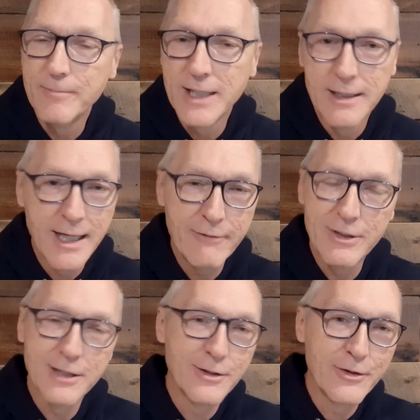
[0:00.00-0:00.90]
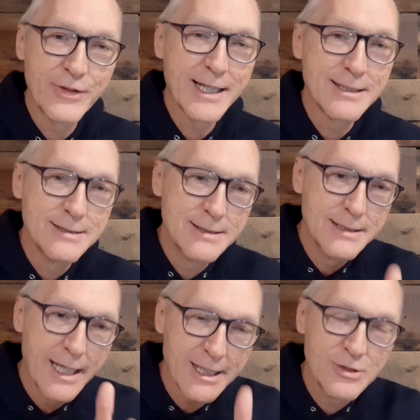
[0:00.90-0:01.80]
in heaven and earth that
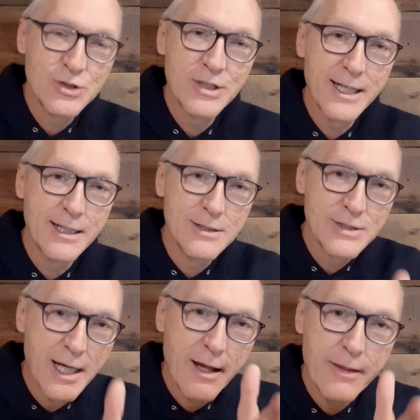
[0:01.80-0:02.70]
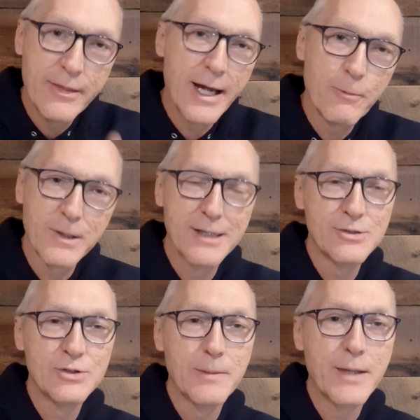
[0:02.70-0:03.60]
can change that
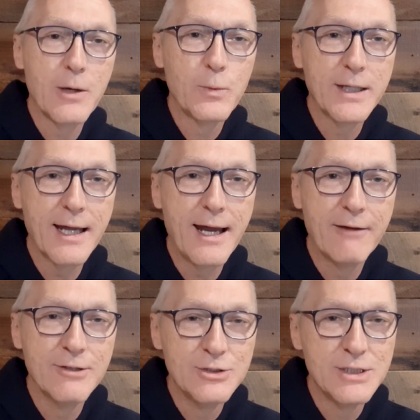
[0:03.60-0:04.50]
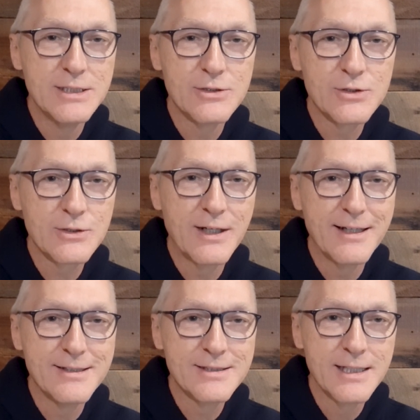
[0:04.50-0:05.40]
relationship that we have in Jesus
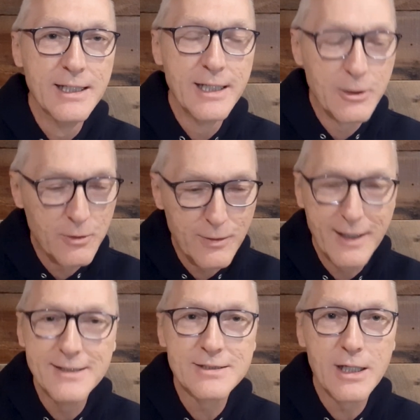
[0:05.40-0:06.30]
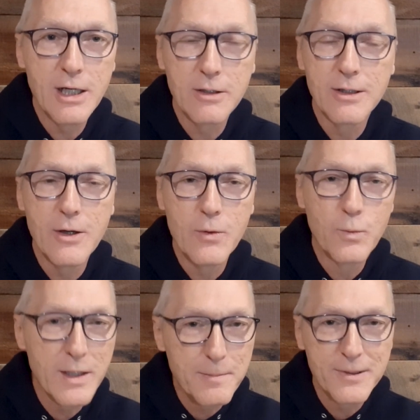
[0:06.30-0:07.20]
Christ, in Christ alone.
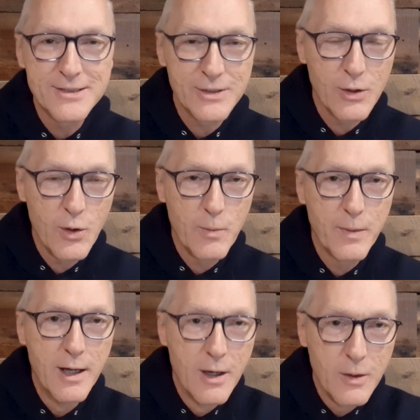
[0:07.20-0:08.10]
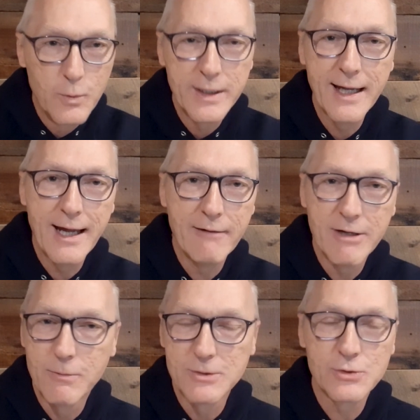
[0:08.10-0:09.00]
What a blessed hope we have
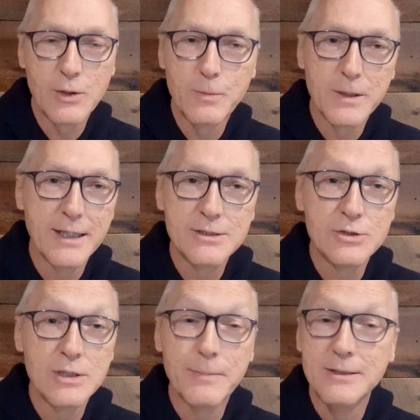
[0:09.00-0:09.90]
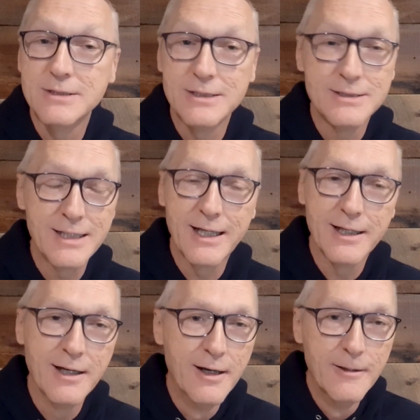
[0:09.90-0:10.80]
in restored relationship. And
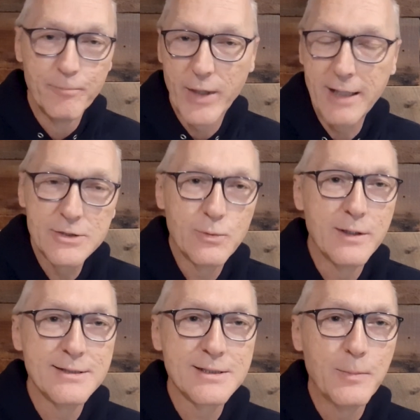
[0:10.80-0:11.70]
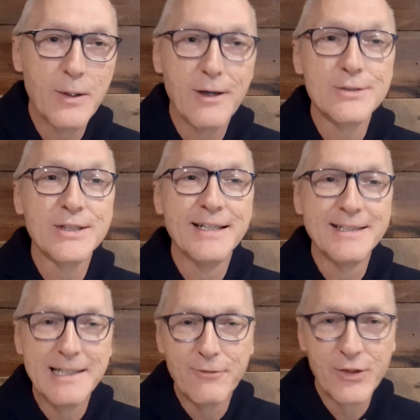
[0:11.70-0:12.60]
today, I just want us to pause and
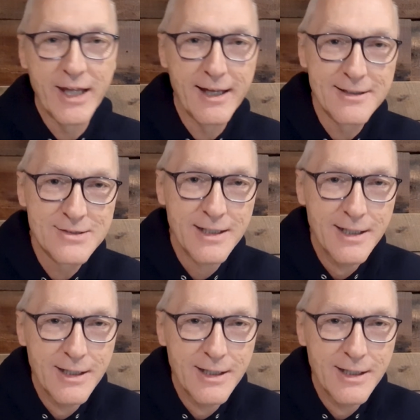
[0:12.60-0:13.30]
give thanks